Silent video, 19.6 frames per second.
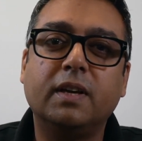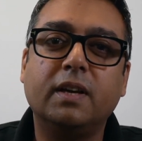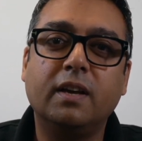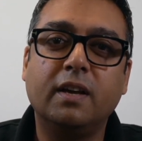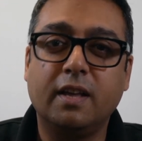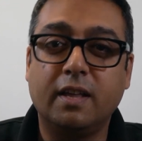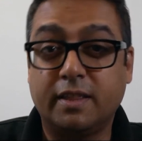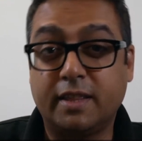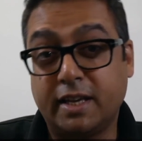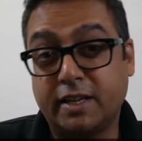
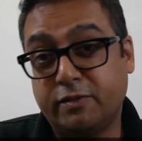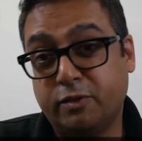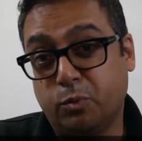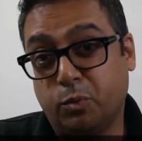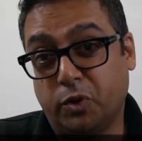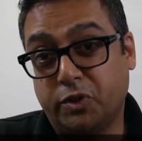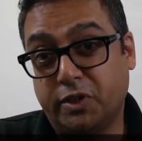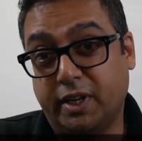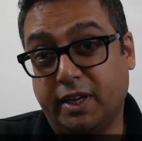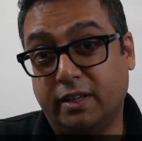Thanks for
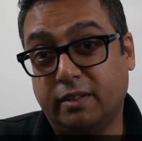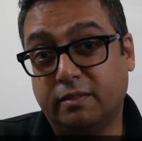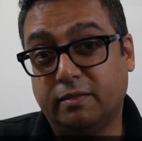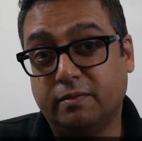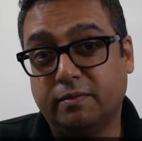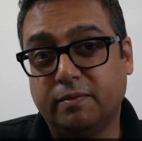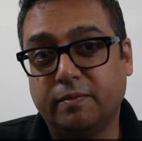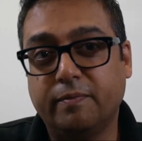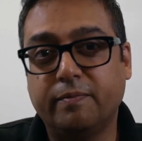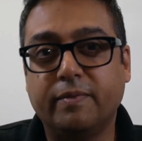watching.
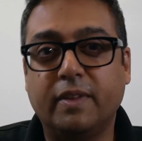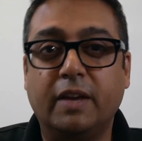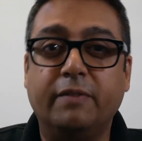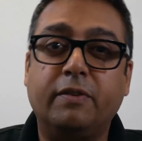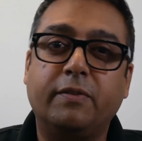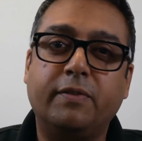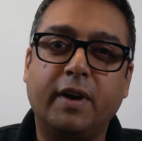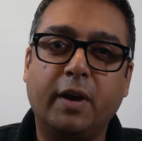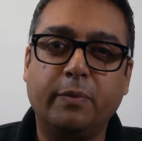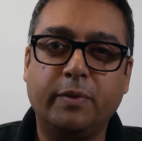If you
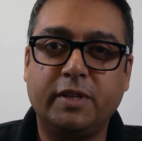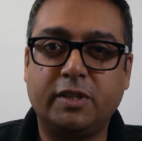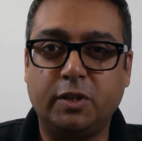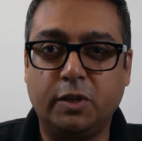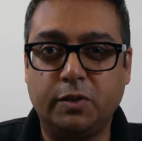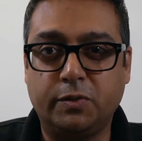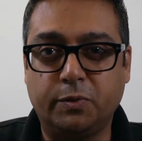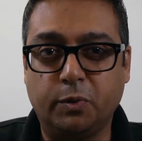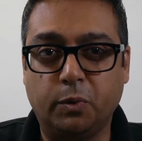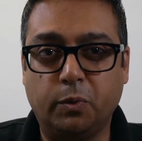found this
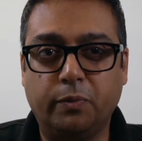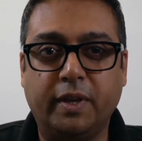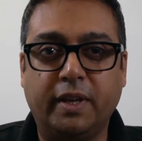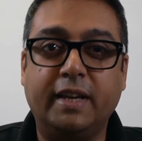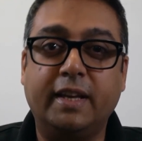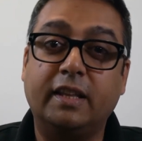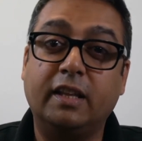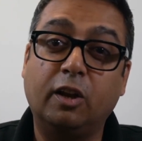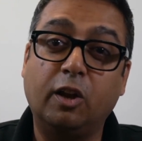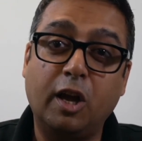useful, then hit
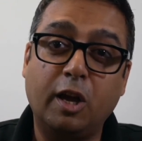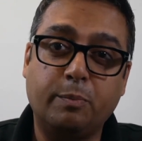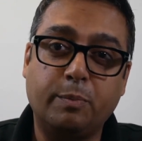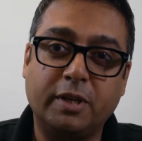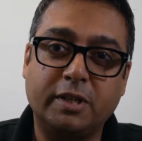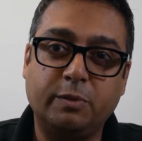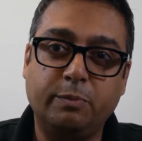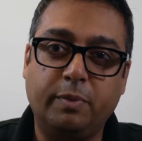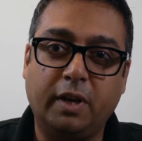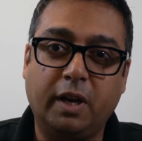the like
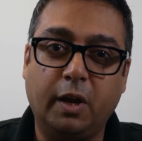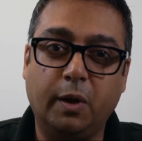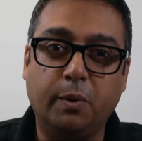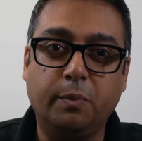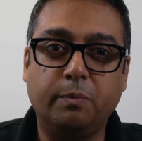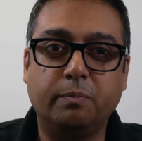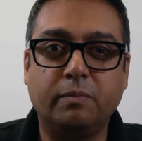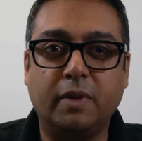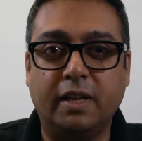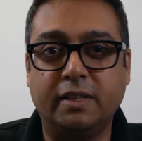button below
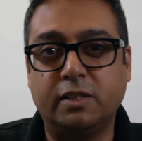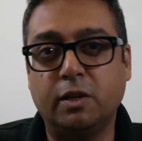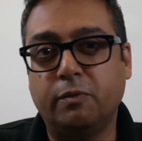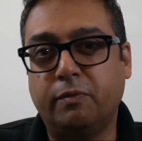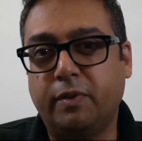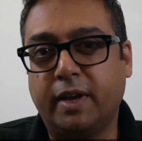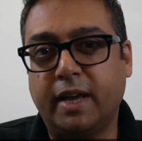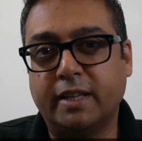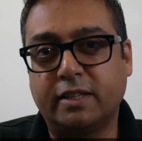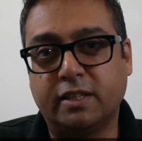and don't
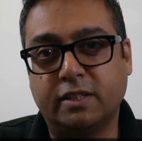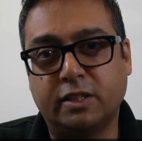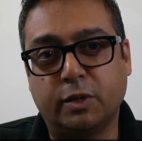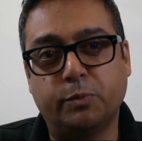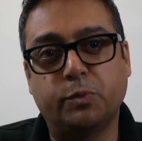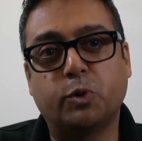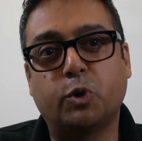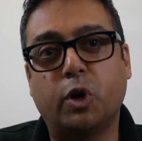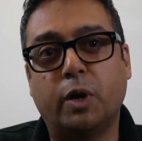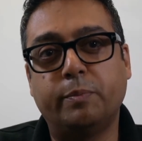forget to
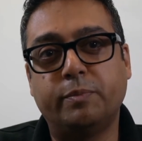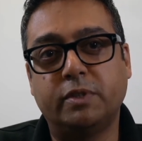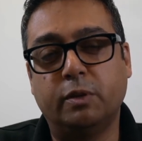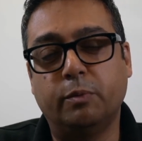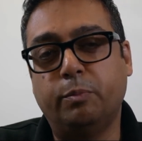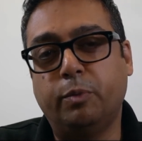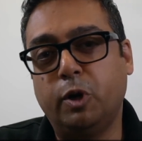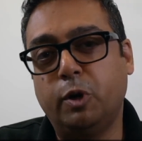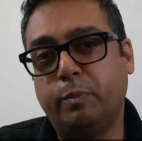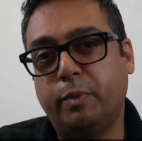subscribe to the
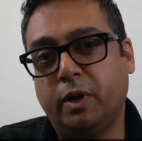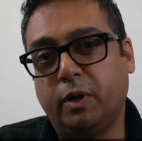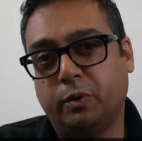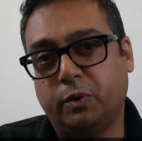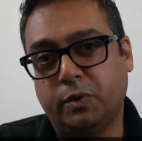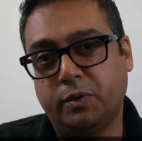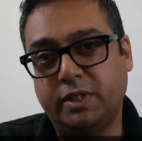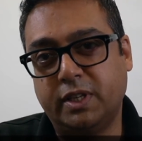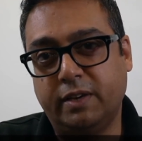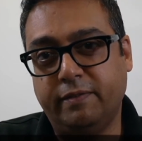
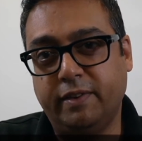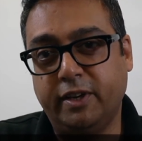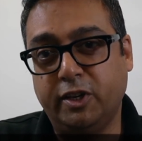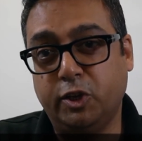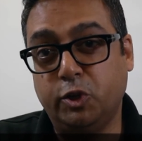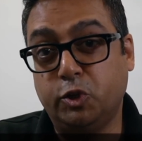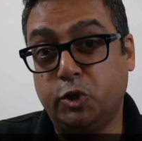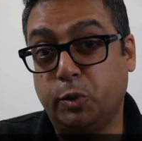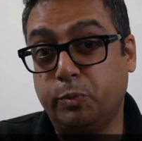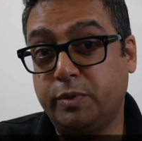Bluebell.tv
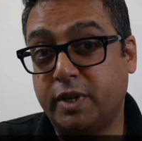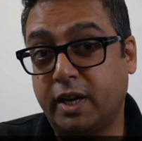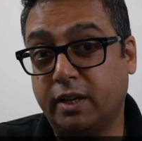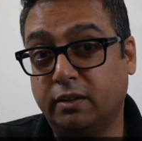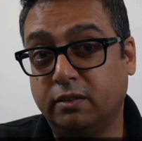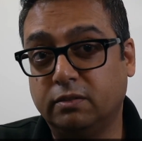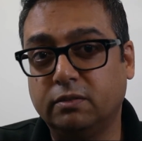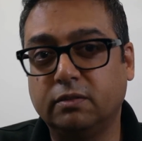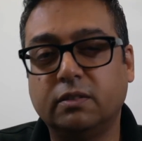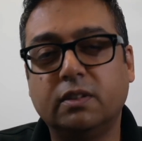YouTube
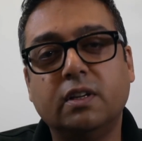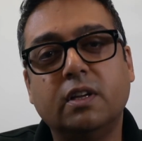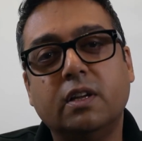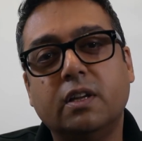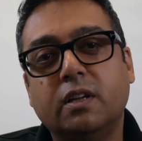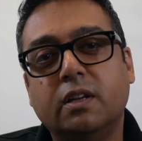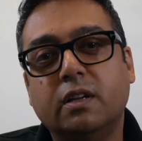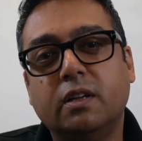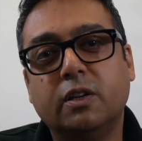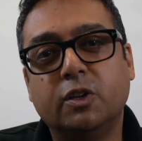channel.
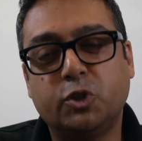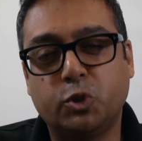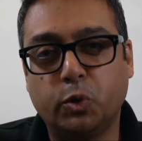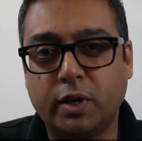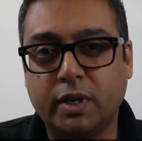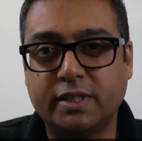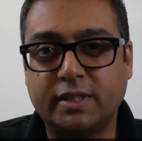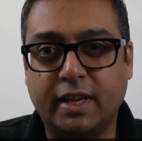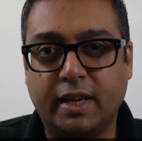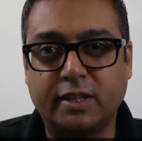Join
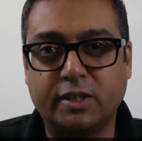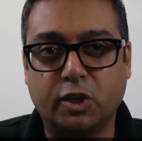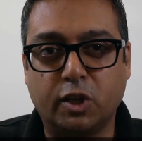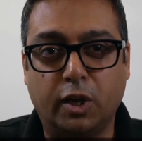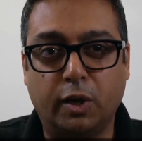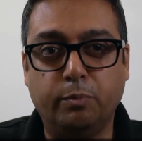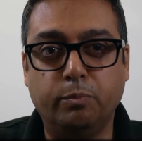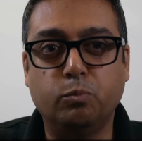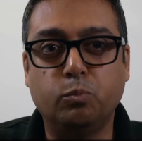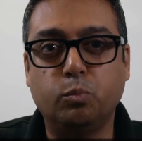us next
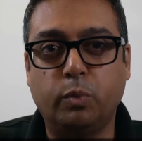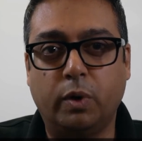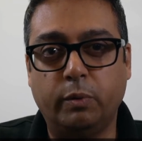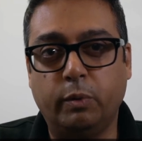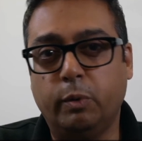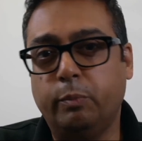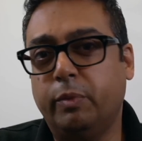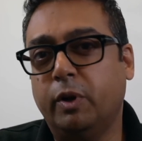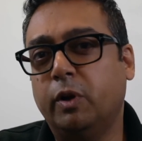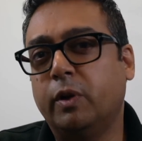time when we
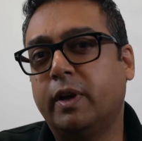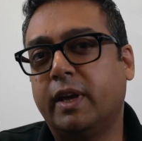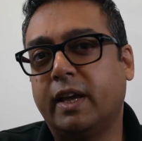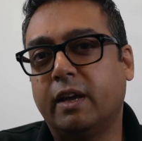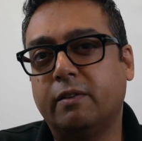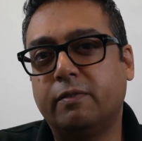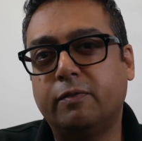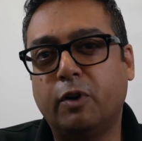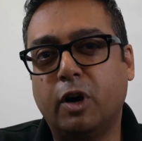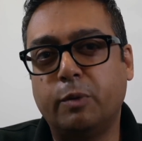will be looking at
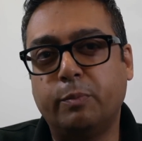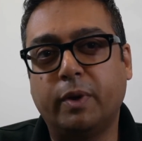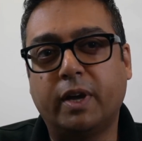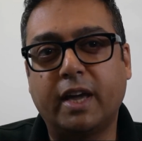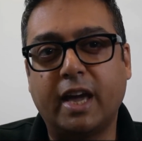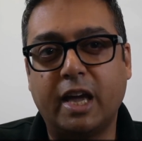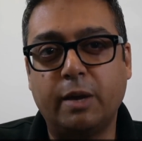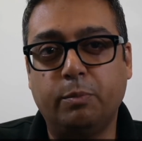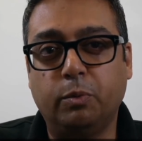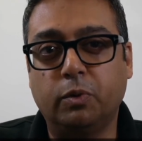fibre
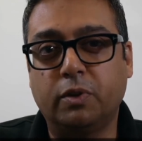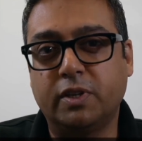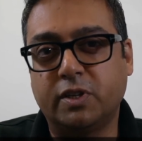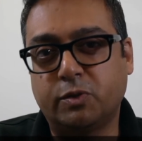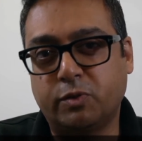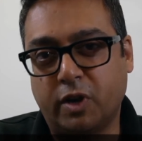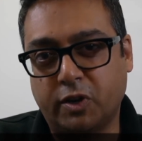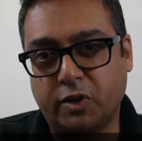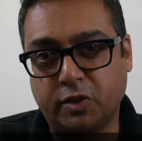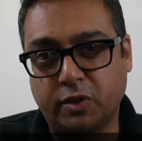cable
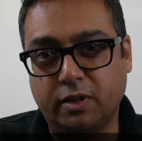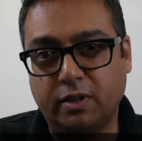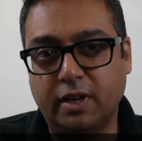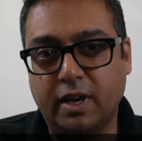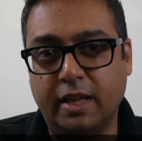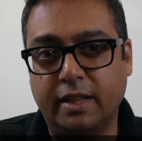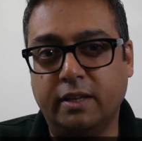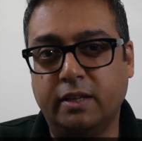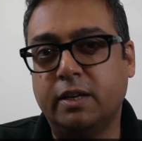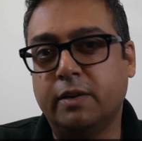construction
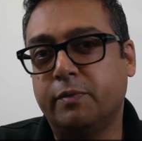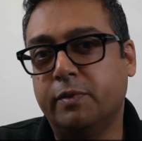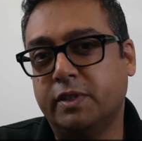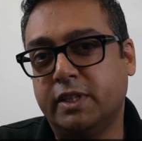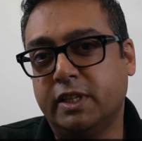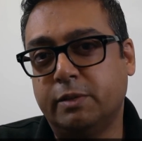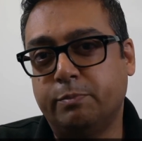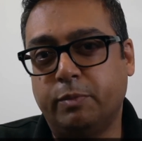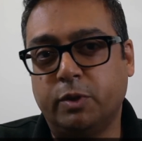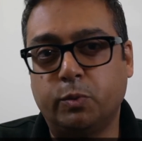and the
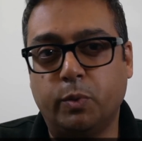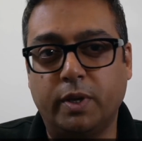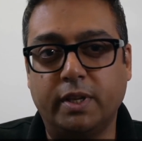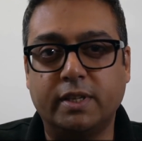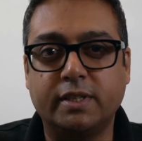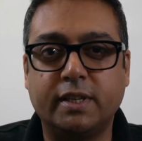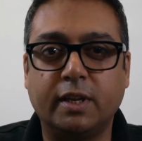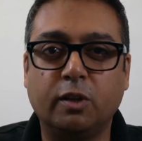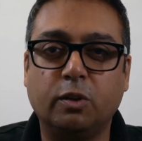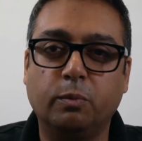differences between
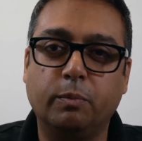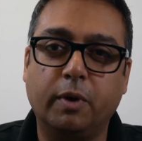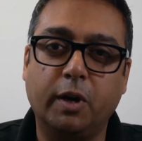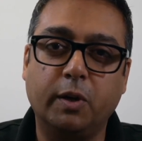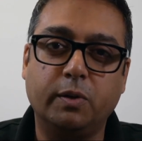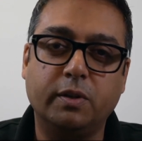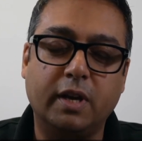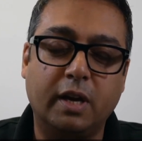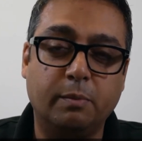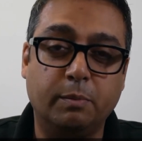single mode
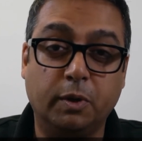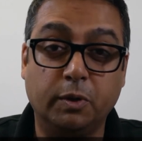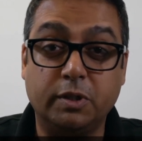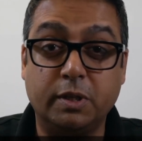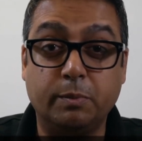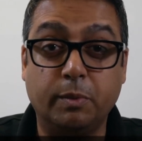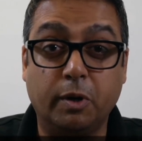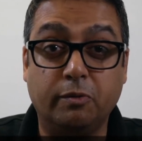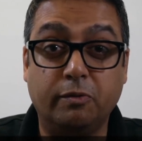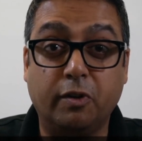and
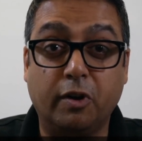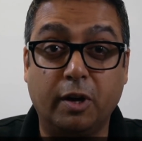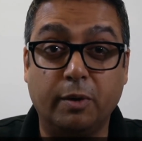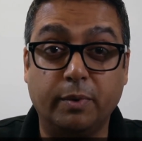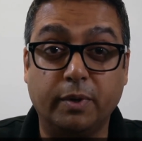multi-mode fibre.